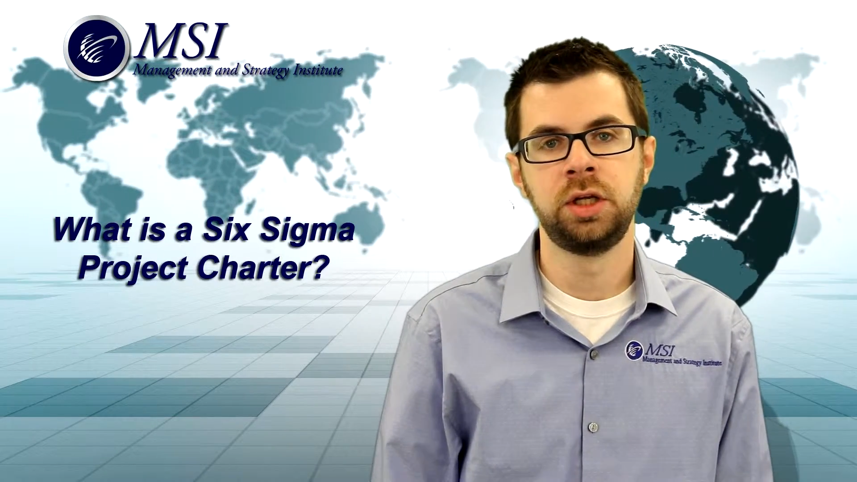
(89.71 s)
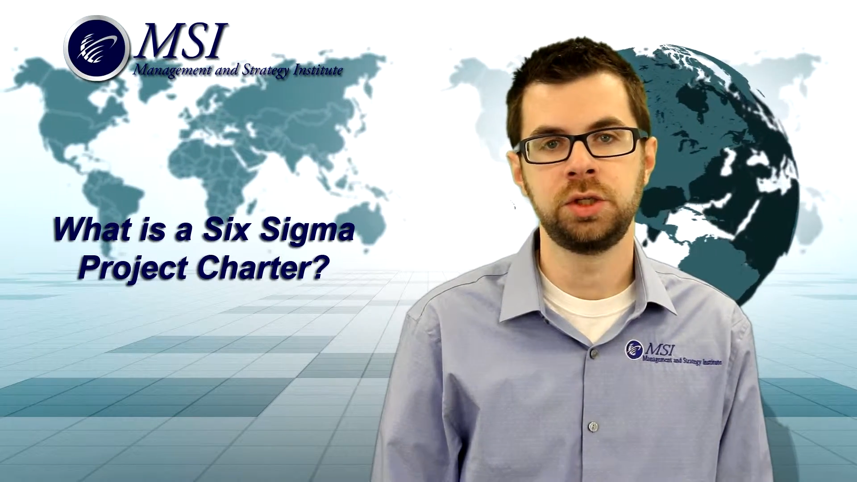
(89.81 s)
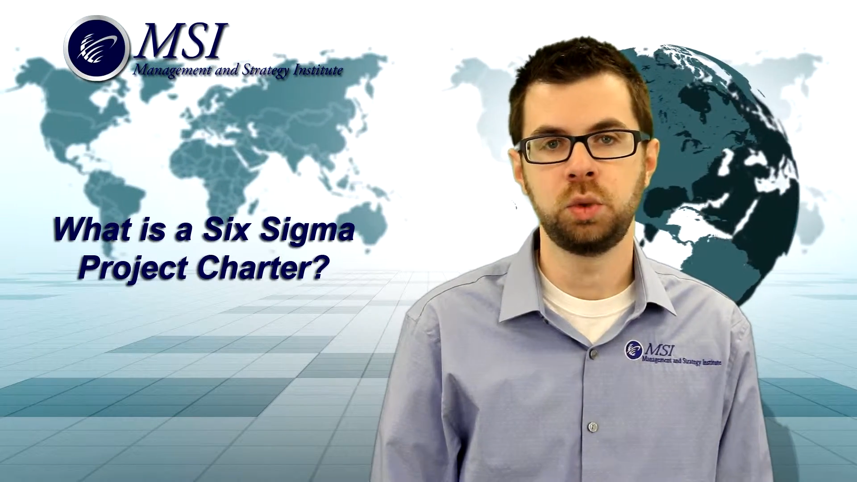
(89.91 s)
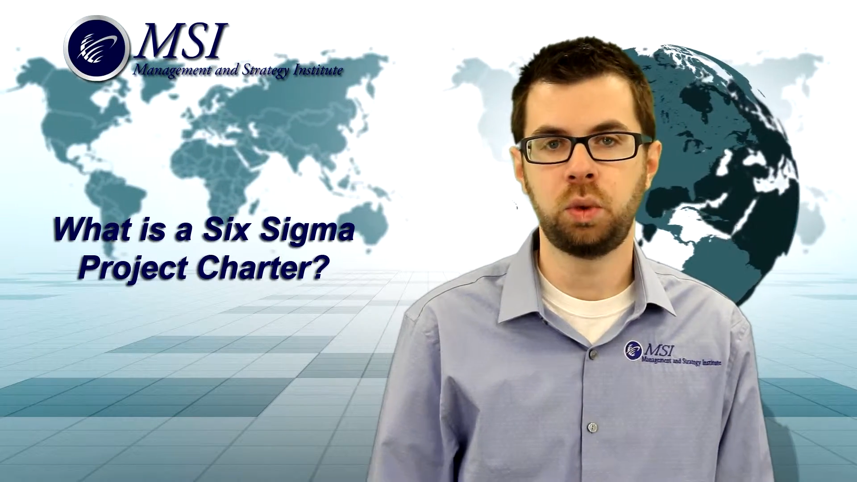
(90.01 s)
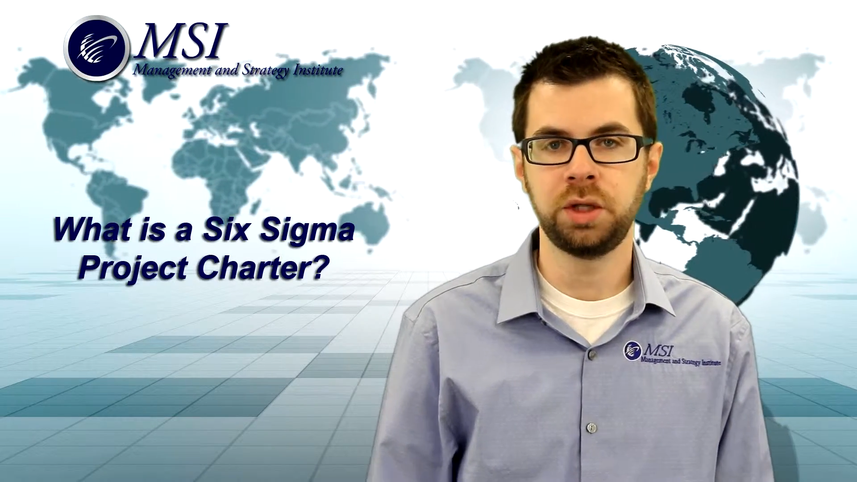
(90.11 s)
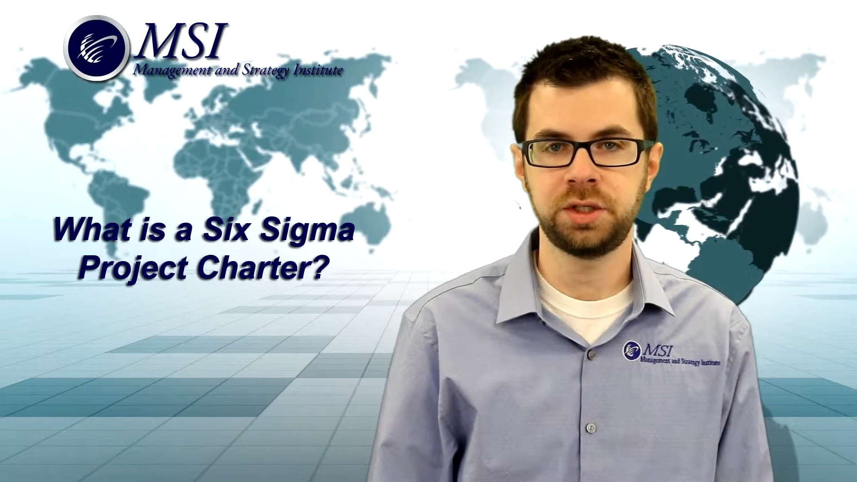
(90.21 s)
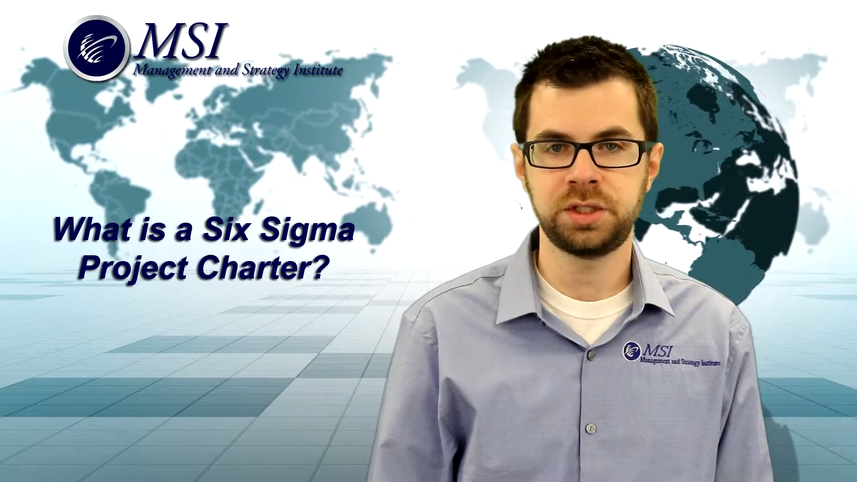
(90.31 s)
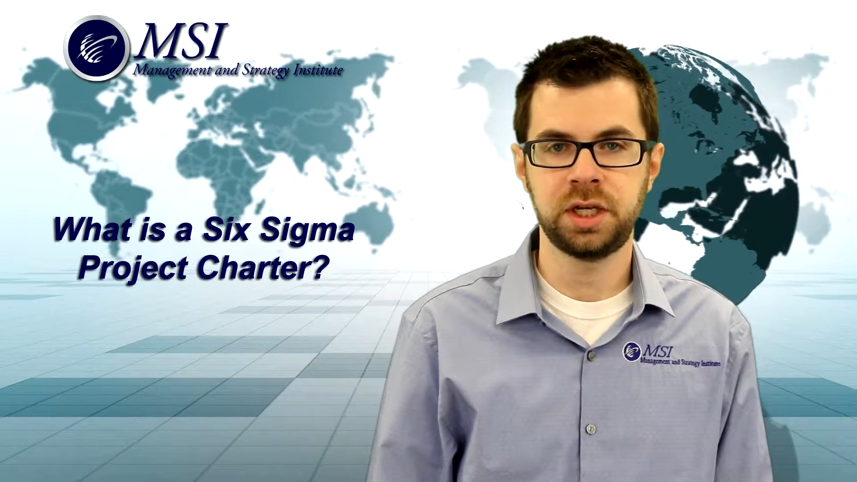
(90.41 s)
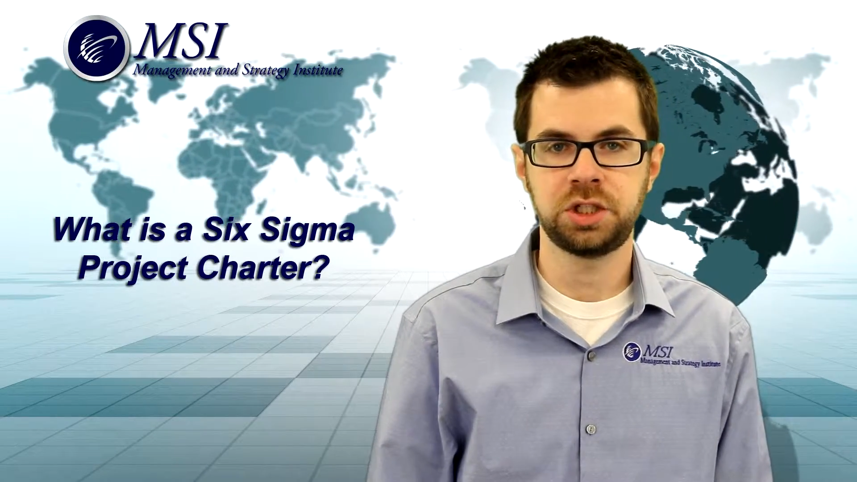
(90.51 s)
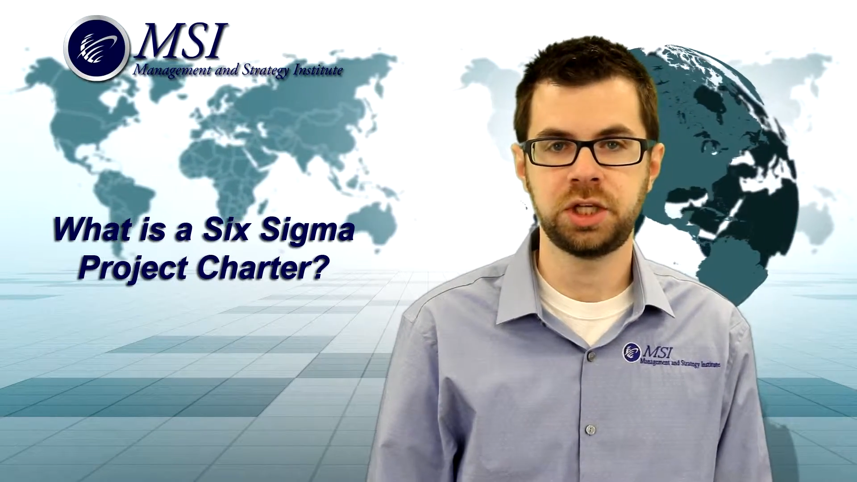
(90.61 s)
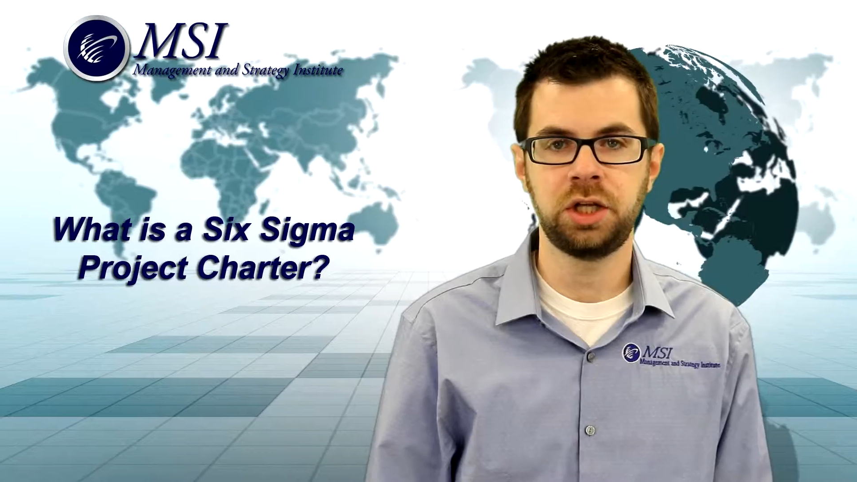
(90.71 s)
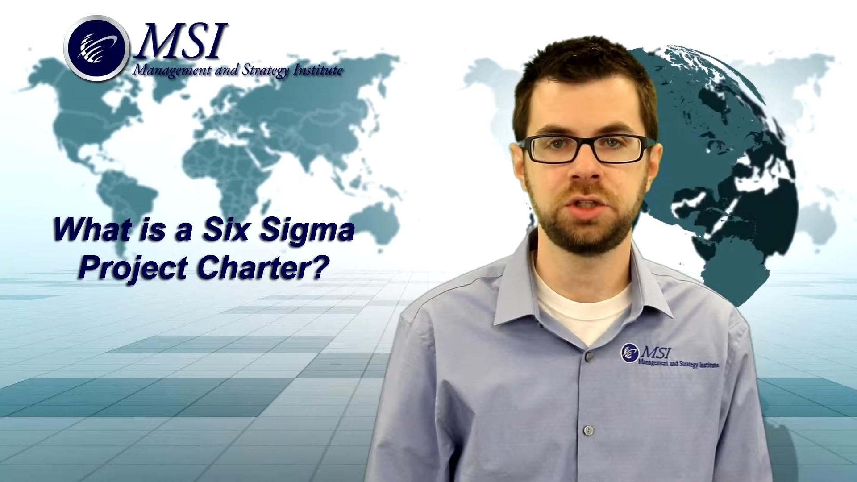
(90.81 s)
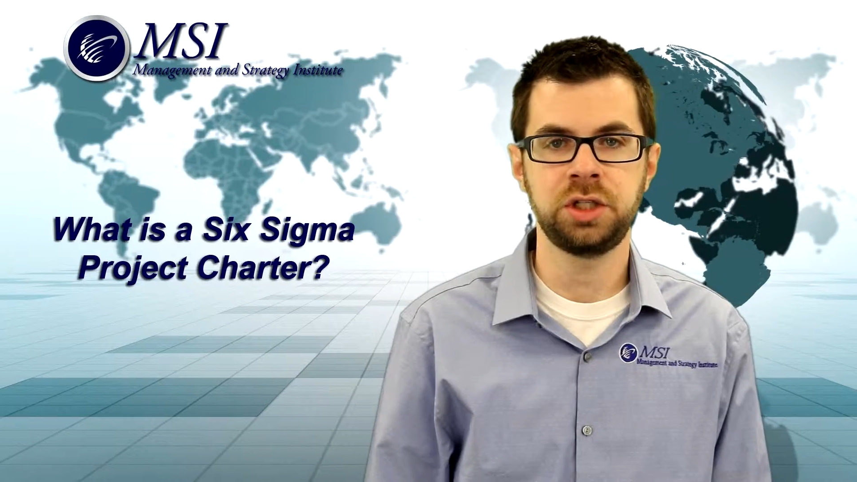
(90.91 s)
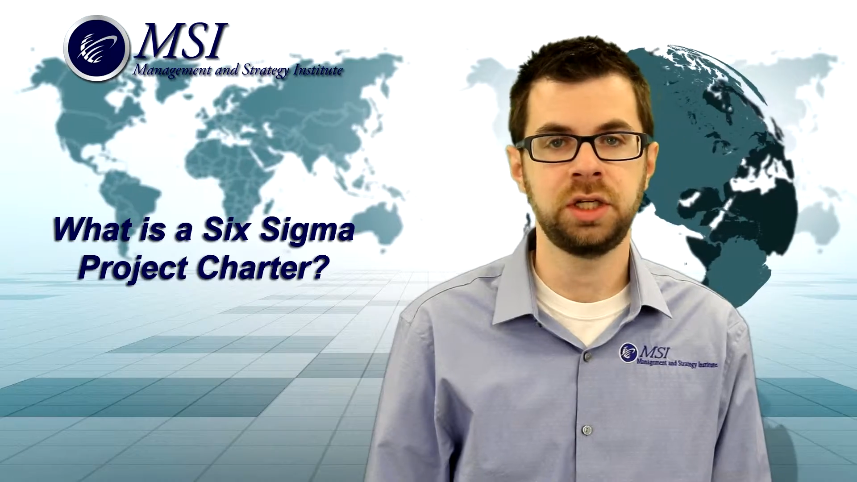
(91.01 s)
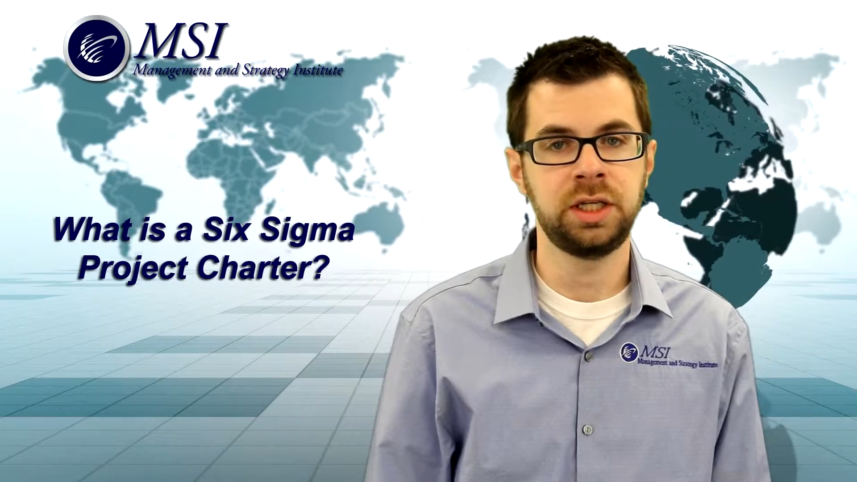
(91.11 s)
You want to set challenging